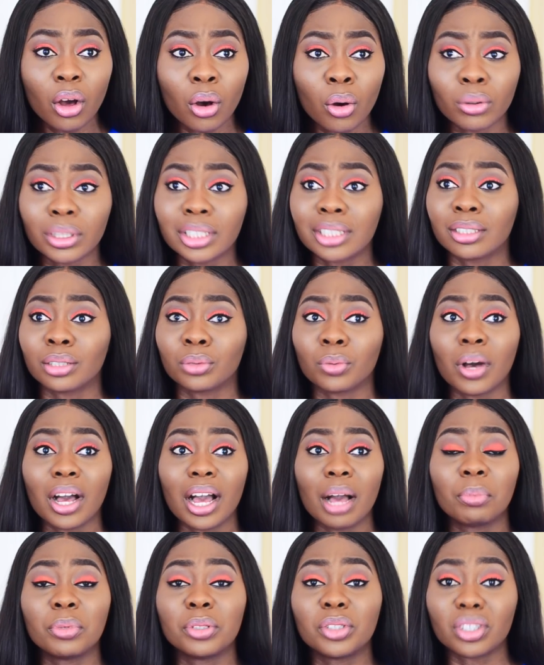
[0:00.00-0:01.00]
oh, this is what
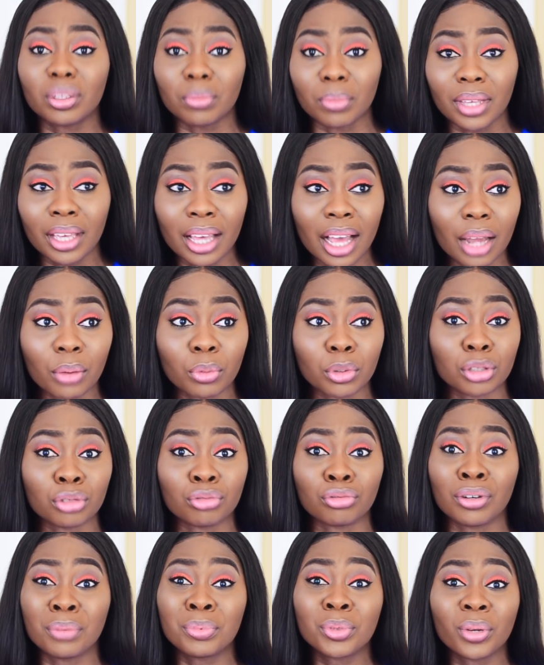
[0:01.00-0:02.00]
happened to me, I was
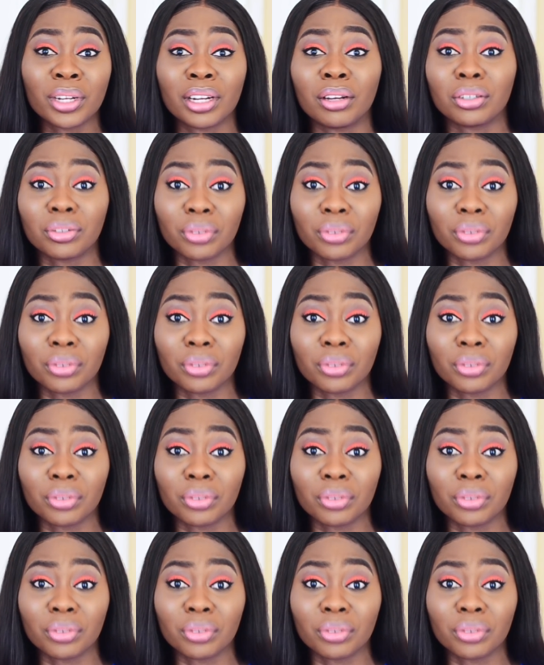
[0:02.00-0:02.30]
raped when I